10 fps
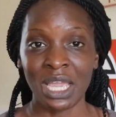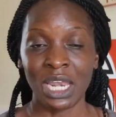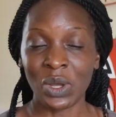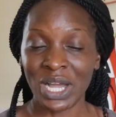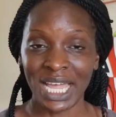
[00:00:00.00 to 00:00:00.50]

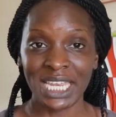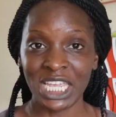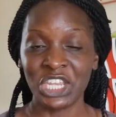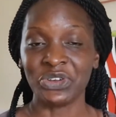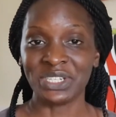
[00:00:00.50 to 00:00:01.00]
locally
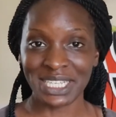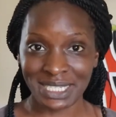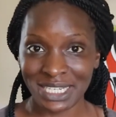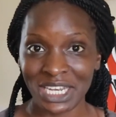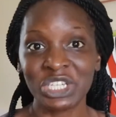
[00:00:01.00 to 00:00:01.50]
in your
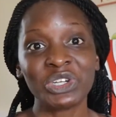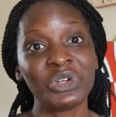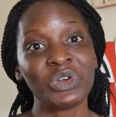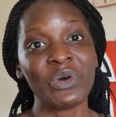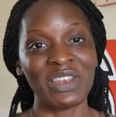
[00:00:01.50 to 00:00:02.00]

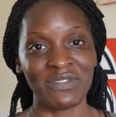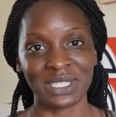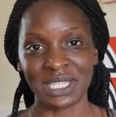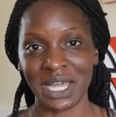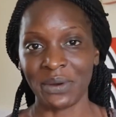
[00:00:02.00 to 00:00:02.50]
destination, go and
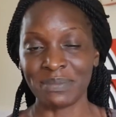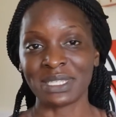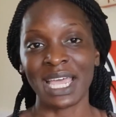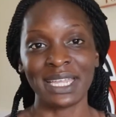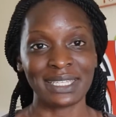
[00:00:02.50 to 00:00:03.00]
visit their
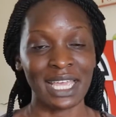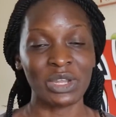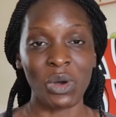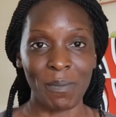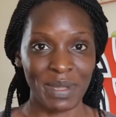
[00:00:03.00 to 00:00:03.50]
websites
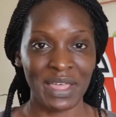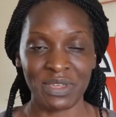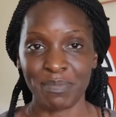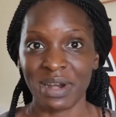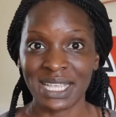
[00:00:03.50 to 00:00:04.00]
and compare
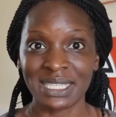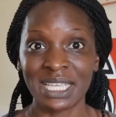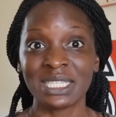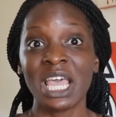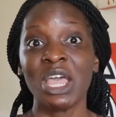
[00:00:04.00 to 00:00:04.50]
the
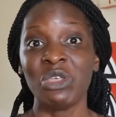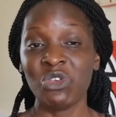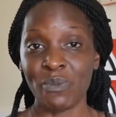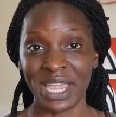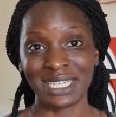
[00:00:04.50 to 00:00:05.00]
prices.
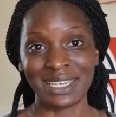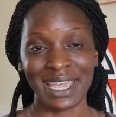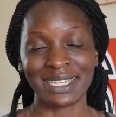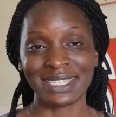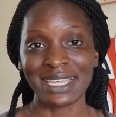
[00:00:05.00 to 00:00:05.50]
You might
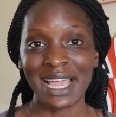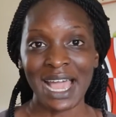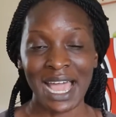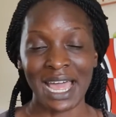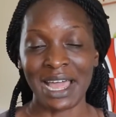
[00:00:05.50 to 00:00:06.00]
get
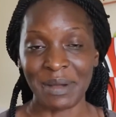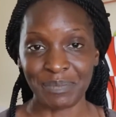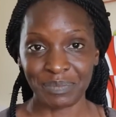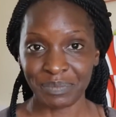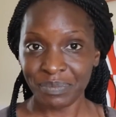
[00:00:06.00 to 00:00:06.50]

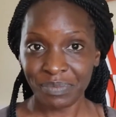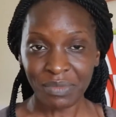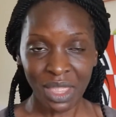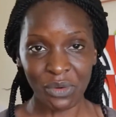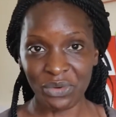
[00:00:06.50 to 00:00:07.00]

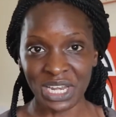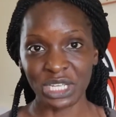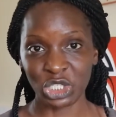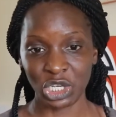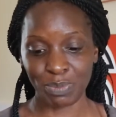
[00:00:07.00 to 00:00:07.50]

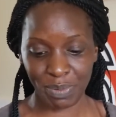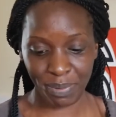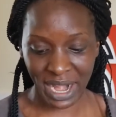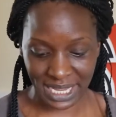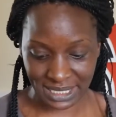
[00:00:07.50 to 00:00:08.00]
really cheap
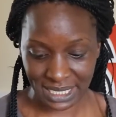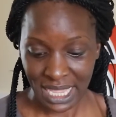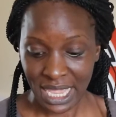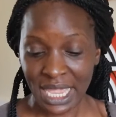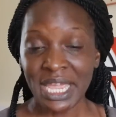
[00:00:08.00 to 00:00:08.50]
price.
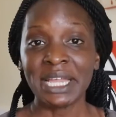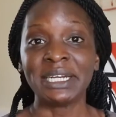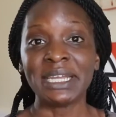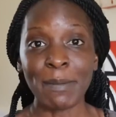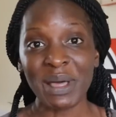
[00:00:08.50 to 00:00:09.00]

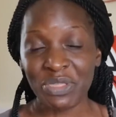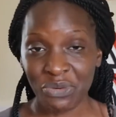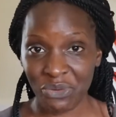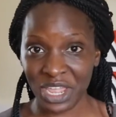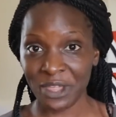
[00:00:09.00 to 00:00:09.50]
Number
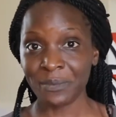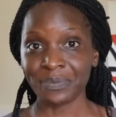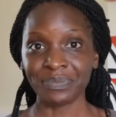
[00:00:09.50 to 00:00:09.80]
three